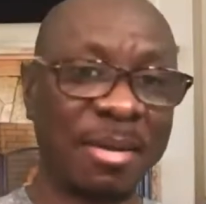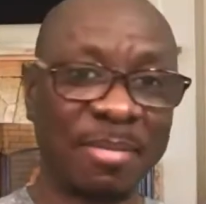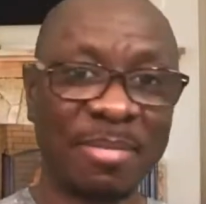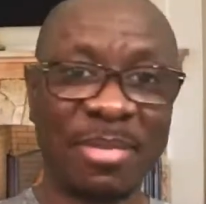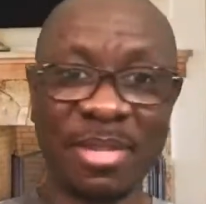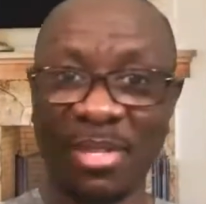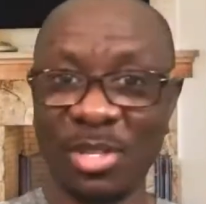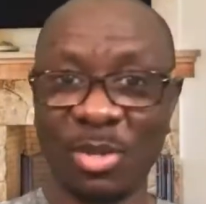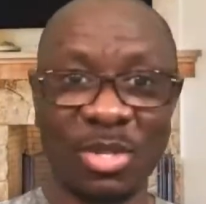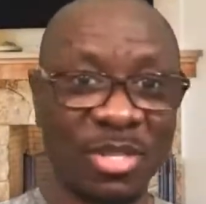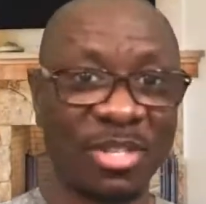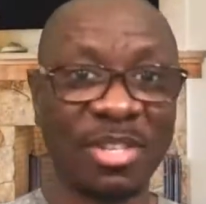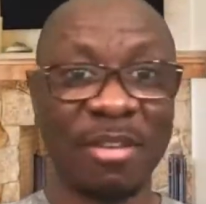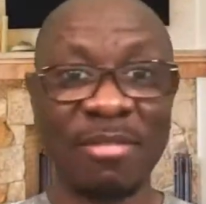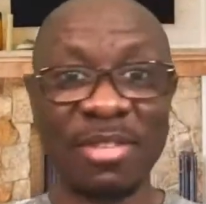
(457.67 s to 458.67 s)
This is the
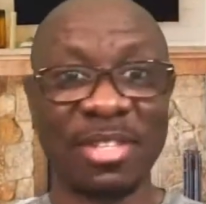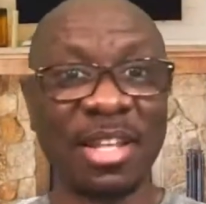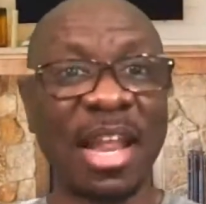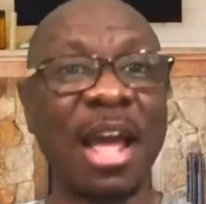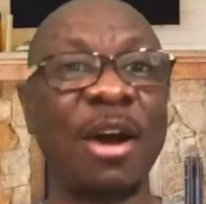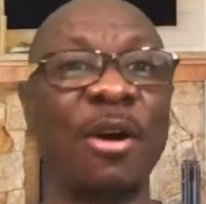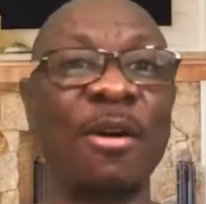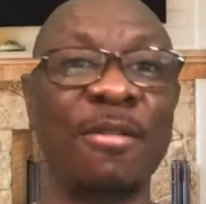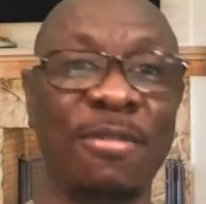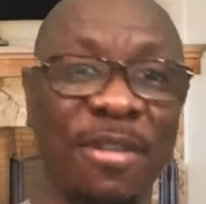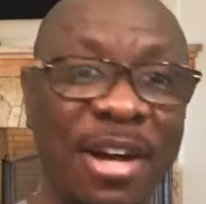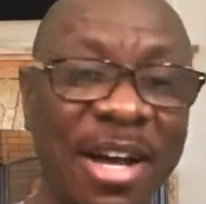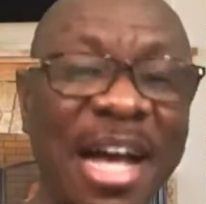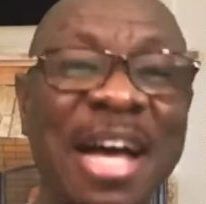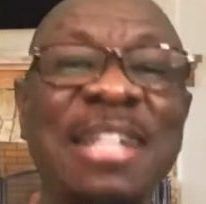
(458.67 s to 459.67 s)
service that I
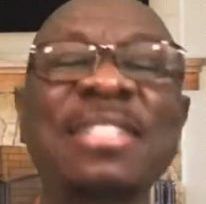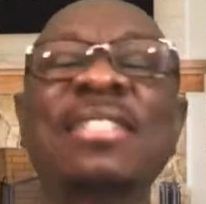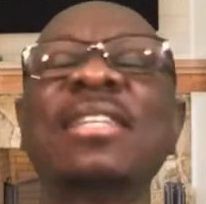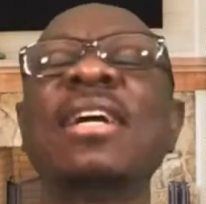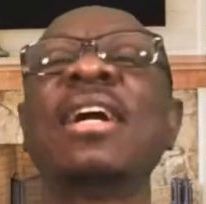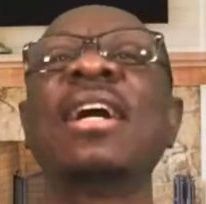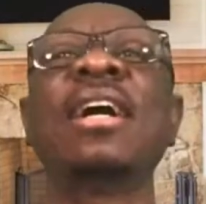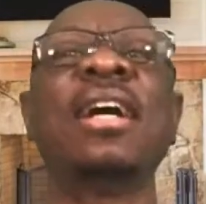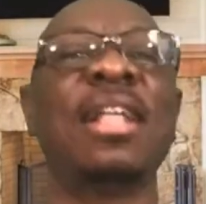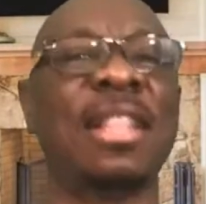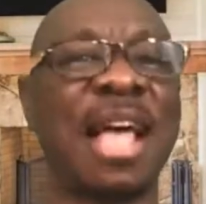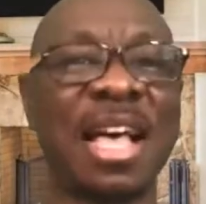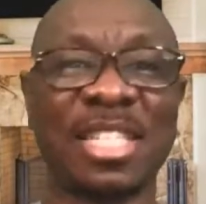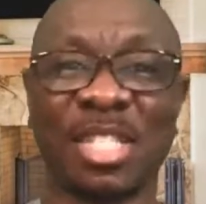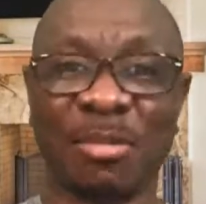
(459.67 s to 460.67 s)
offer, and tell
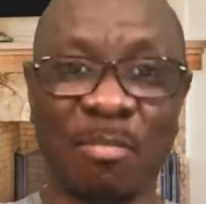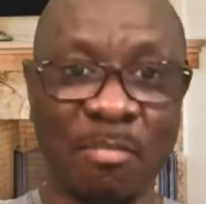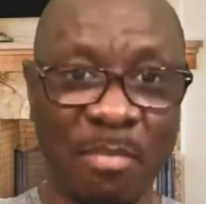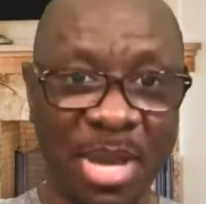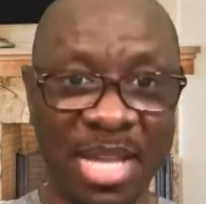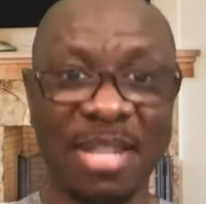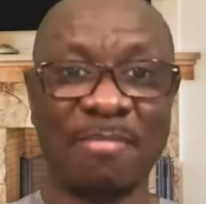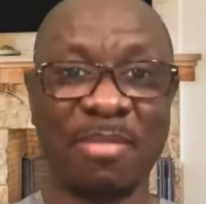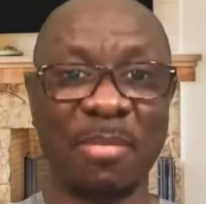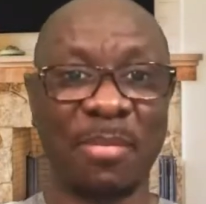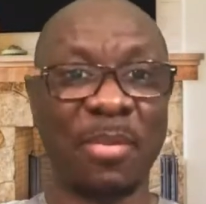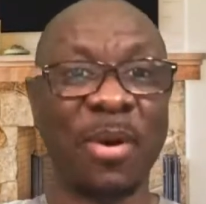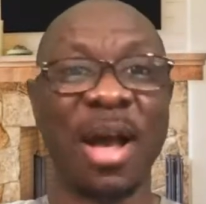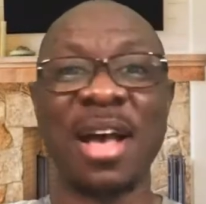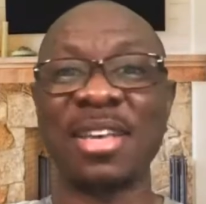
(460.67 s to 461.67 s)
as many
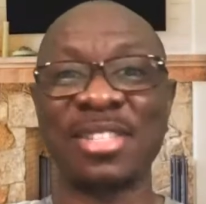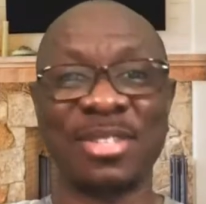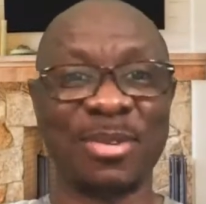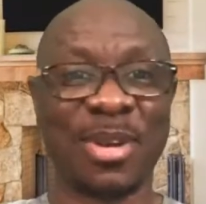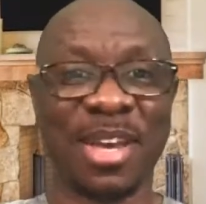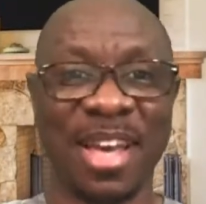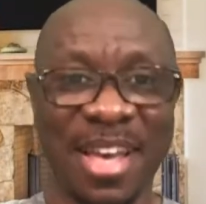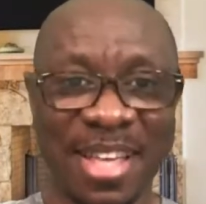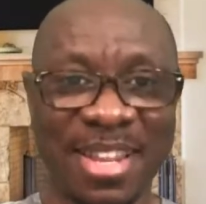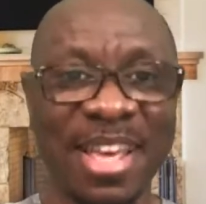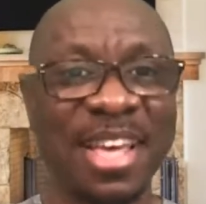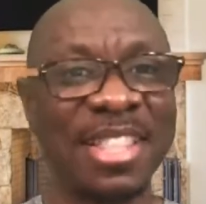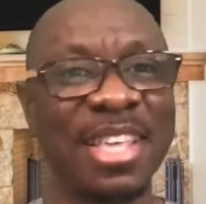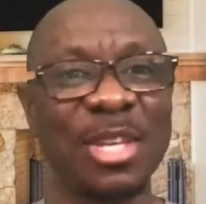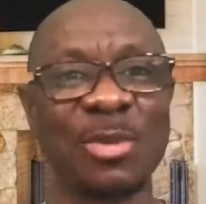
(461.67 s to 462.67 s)
people as you can.
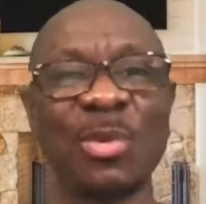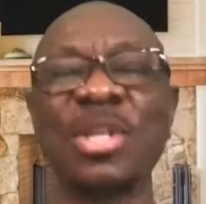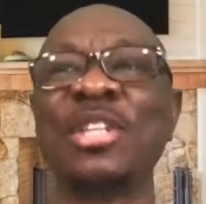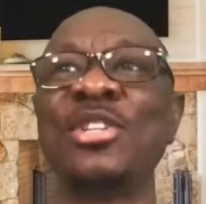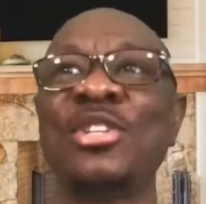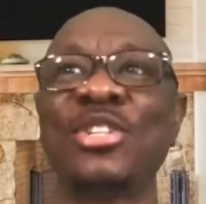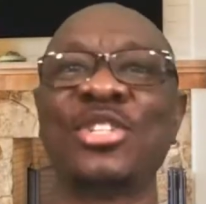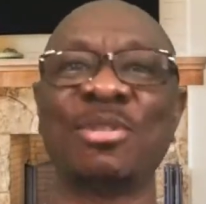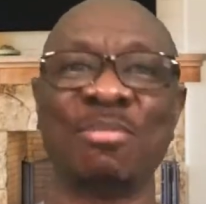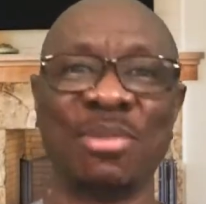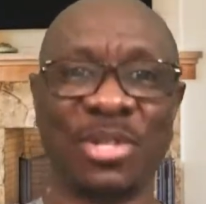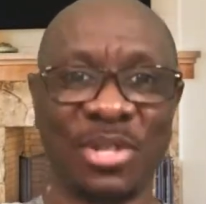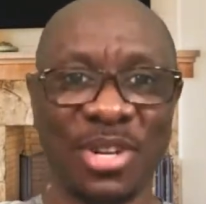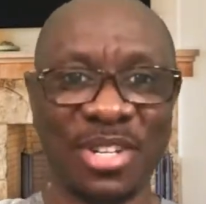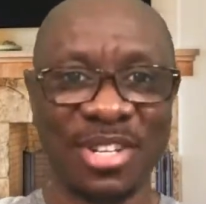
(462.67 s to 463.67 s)
That's where the
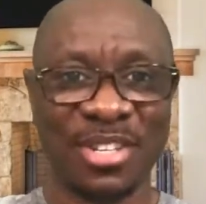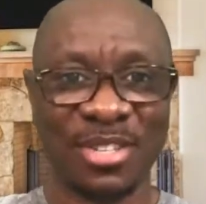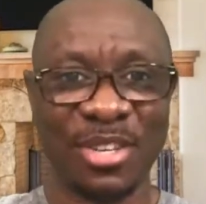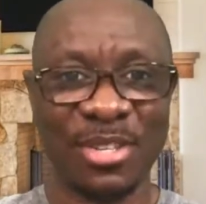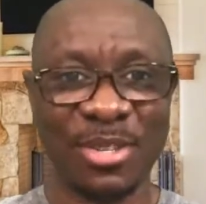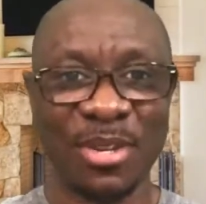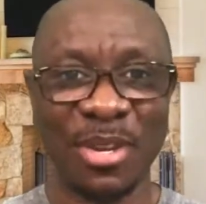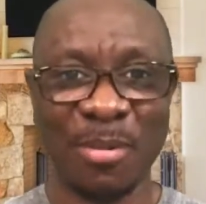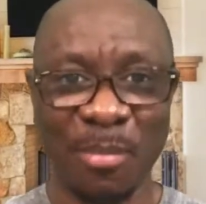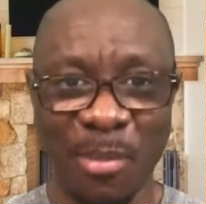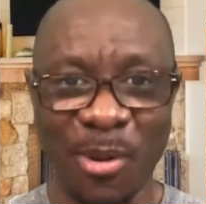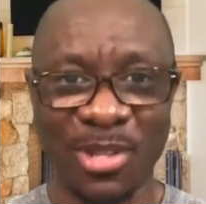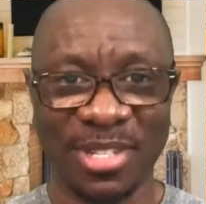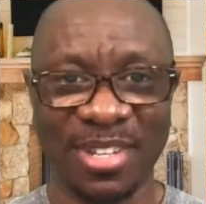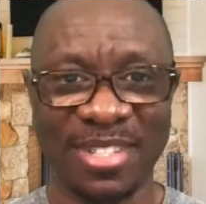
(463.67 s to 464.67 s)
distribution is also
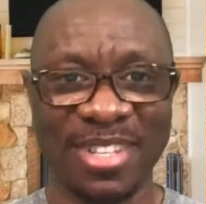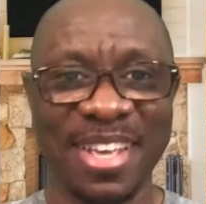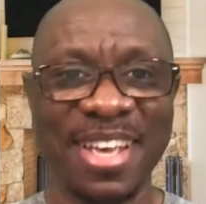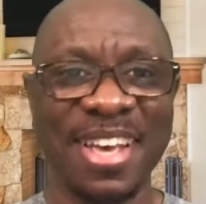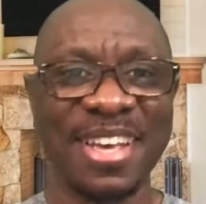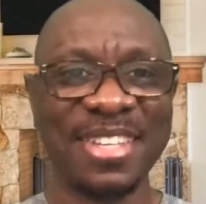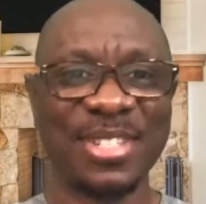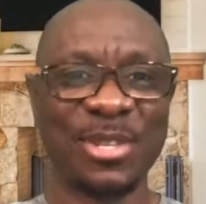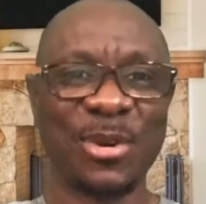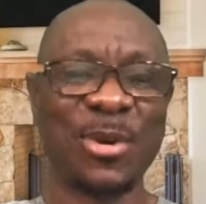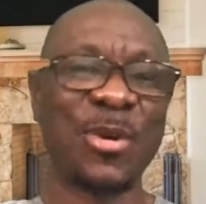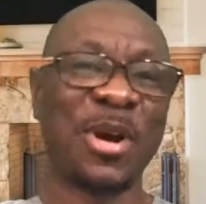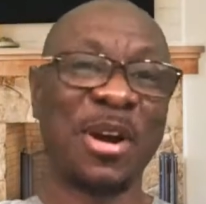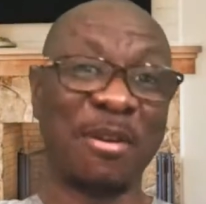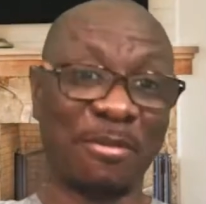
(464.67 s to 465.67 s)
important.
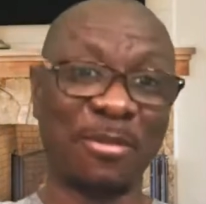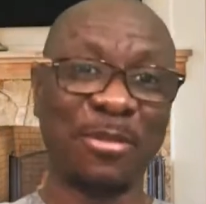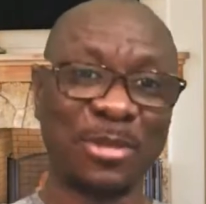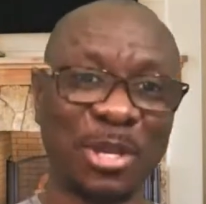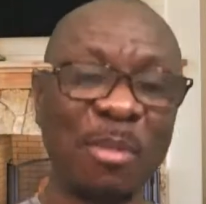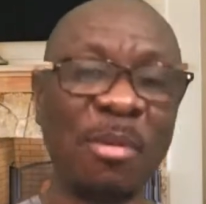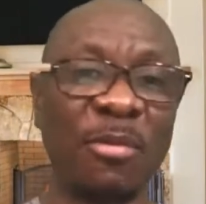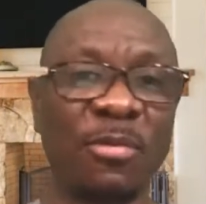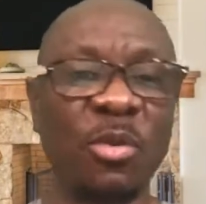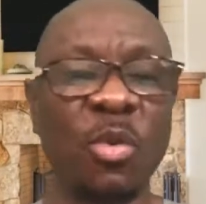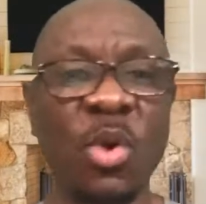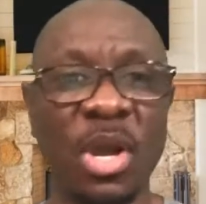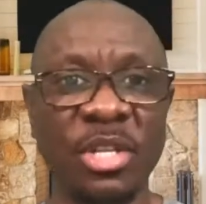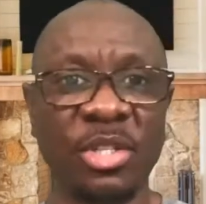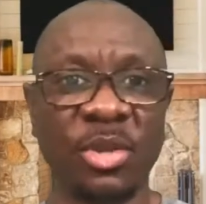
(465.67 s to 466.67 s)
So for some of you who
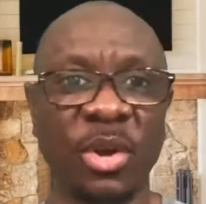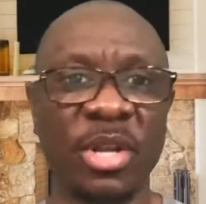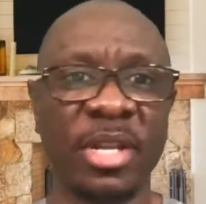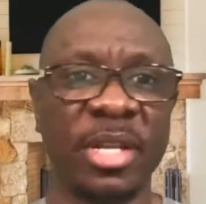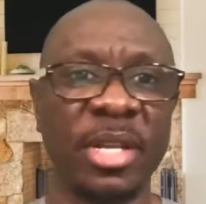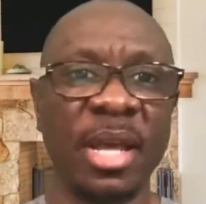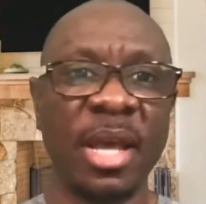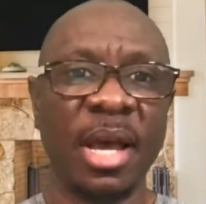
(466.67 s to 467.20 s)
are joining,